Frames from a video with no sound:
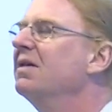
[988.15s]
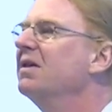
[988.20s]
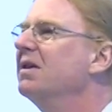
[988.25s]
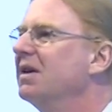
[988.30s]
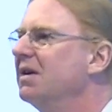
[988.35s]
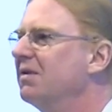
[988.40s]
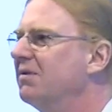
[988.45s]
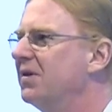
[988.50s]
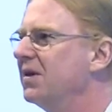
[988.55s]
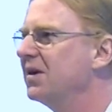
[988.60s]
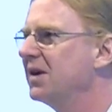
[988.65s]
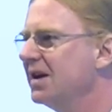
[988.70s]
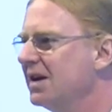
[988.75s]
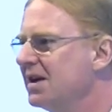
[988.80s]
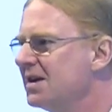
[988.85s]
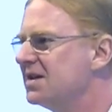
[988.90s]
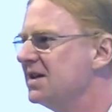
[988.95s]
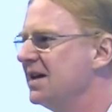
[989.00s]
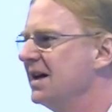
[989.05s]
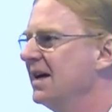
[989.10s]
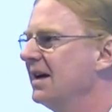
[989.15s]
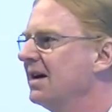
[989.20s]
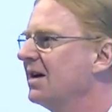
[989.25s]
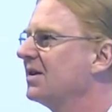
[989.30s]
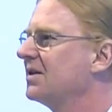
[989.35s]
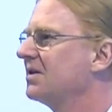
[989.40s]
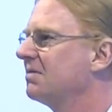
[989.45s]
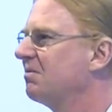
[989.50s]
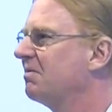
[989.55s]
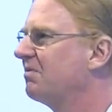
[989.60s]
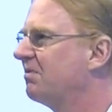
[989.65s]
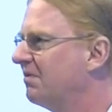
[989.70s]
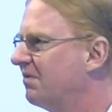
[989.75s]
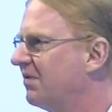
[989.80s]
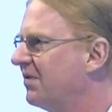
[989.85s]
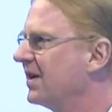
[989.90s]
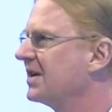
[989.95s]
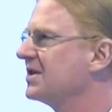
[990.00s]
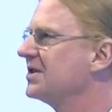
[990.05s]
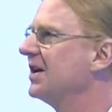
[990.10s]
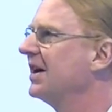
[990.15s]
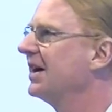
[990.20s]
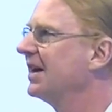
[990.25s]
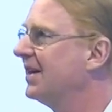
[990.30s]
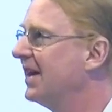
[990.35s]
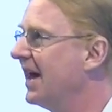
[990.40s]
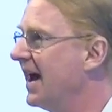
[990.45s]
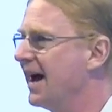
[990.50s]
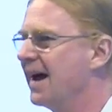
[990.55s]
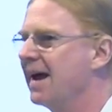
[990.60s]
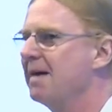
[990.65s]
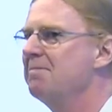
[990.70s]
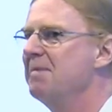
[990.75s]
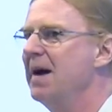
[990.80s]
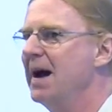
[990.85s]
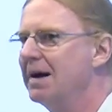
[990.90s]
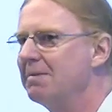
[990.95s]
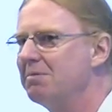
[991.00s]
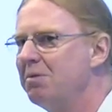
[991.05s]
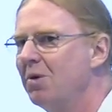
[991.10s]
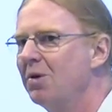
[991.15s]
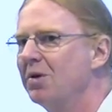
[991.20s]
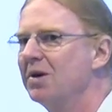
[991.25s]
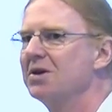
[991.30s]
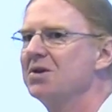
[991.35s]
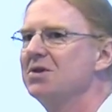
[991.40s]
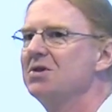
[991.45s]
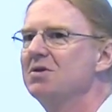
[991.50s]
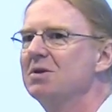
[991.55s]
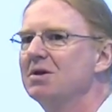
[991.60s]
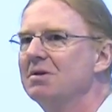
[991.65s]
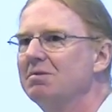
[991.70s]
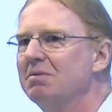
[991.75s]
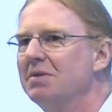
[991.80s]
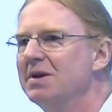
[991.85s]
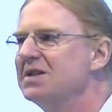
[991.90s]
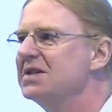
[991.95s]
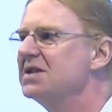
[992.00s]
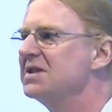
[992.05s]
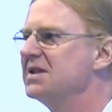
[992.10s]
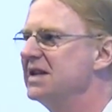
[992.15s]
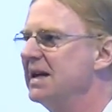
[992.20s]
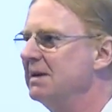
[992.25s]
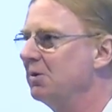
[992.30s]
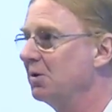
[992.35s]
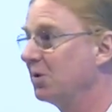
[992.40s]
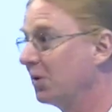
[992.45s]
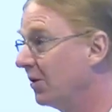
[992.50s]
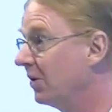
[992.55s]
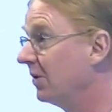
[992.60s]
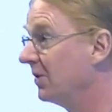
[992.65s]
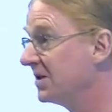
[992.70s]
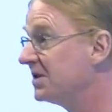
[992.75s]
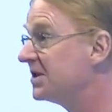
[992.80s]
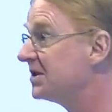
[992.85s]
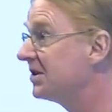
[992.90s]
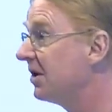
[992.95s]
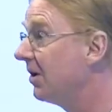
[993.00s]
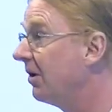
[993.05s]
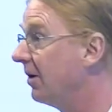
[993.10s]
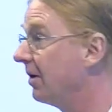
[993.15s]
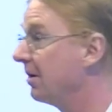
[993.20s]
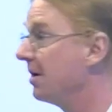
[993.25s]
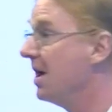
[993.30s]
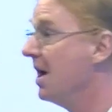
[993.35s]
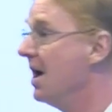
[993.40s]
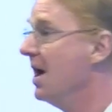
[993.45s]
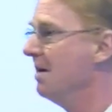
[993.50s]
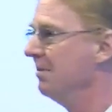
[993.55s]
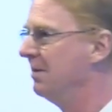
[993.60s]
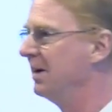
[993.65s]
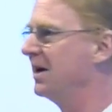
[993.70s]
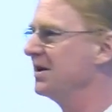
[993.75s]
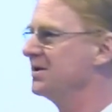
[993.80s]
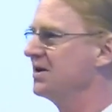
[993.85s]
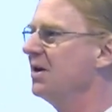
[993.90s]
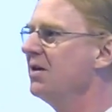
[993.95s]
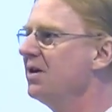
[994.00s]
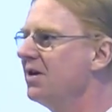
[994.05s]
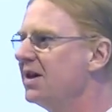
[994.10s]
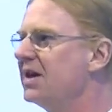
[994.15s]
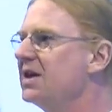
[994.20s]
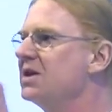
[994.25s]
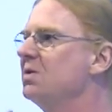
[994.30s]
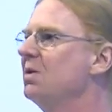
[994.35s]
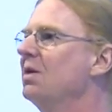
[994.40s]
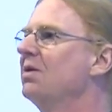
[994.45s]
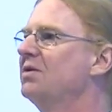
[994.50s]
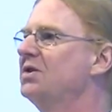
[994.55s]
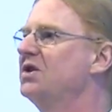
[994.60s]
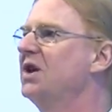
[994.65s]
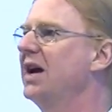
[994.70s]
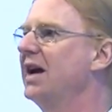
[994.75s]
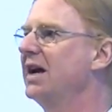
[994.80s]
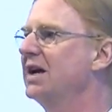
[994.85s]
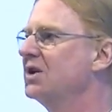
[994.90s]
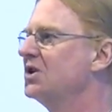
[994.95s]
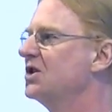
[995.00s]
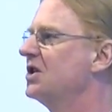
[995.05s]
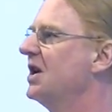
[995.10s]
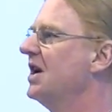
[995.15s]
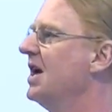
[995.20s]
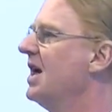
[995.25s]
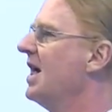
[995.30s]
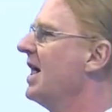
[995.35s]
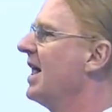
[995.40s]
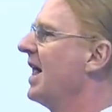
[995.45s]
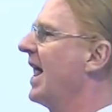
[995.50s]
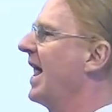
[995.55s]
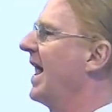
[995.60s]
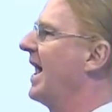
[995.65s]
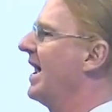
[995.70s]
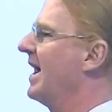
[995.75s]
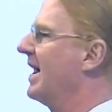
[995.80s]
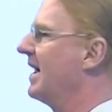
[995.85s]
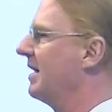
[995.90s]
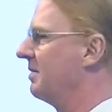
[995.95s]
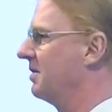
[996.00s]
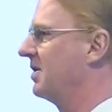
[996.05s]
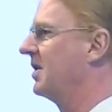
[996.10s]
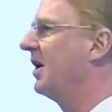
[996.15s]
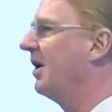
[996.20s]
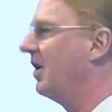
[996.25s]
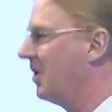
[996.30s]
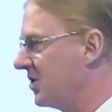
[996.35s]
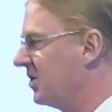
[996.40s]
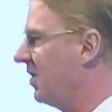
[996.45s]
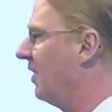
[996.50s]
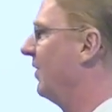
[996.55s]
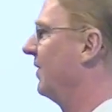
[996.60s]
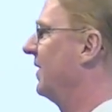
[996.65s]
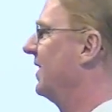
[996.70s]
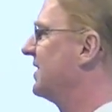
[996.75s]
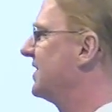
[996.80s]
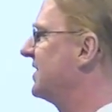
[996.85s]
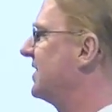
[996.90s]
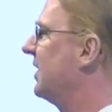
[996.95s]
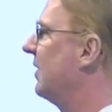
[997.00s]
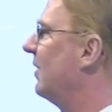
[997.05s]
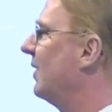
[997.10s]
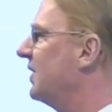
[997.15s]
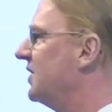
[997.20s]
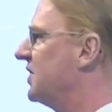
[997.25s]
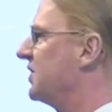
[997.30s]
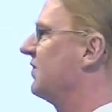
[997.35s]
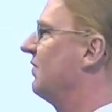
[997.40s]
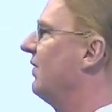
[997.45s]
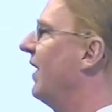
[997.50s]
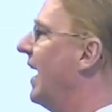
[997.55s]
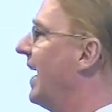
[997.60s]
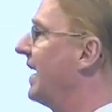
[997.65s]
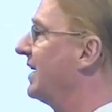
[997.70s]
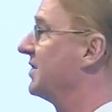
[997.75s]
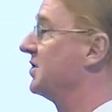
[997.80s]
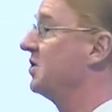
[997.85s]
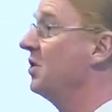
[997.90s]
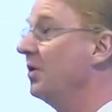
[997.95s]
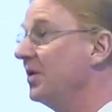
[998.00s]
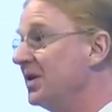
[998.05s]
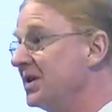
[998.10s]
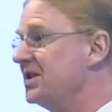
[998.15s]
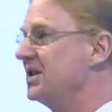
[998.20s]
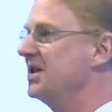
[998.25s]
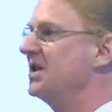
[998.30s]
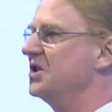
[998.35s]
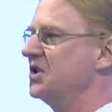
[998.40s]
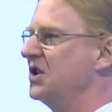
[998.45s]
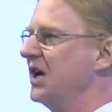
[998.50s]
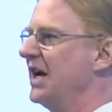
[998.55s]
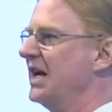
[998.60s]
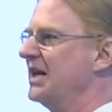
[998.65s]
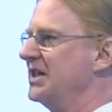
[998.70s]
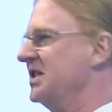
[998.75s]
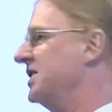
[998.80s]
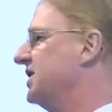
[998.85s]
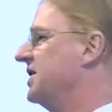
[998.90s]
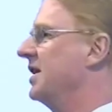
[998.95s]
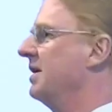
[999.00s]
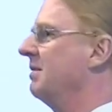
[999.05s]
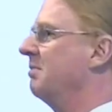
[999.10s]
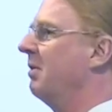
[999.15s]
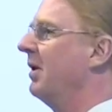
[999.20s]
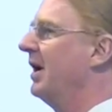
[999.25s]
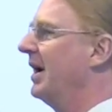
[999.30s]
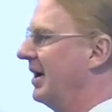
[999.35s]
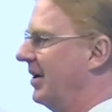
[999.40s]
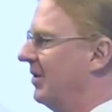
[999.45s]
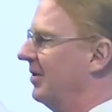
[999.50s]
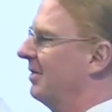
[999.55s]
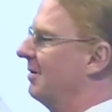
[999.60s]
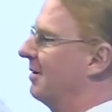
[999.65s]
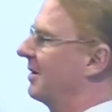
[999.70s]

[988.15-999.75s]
if you're going to take a fix like that and backport it to a recent stable kernel, this is hard because other things will have changed and they aren't all necessarily just flagged as, oh, this is a change that's going to break your